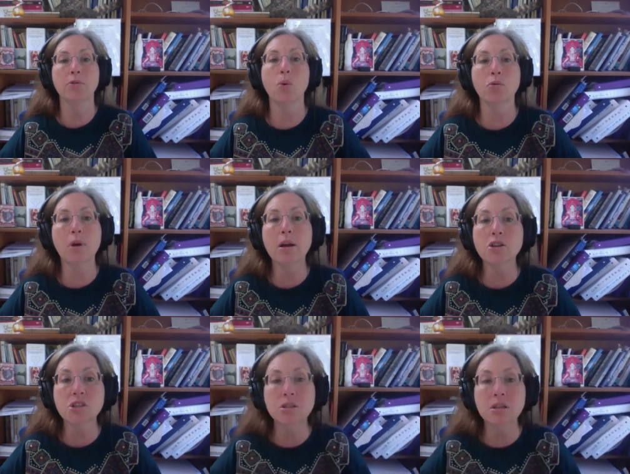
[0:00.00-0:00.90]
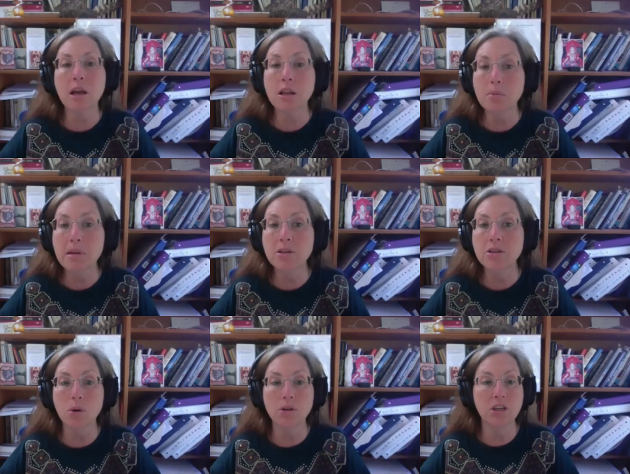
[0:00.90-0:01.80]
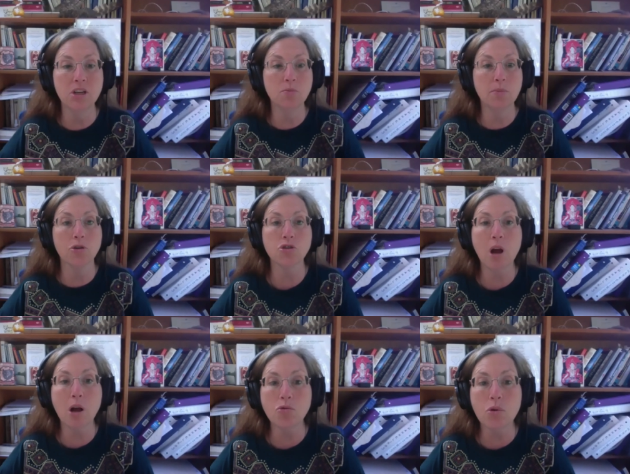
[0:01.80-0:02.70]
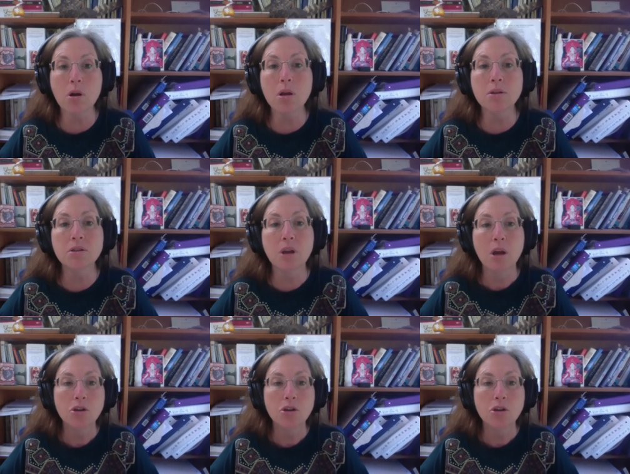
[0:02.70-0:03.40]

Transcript: 4 directions and the elements? Do you want to teach about chakras?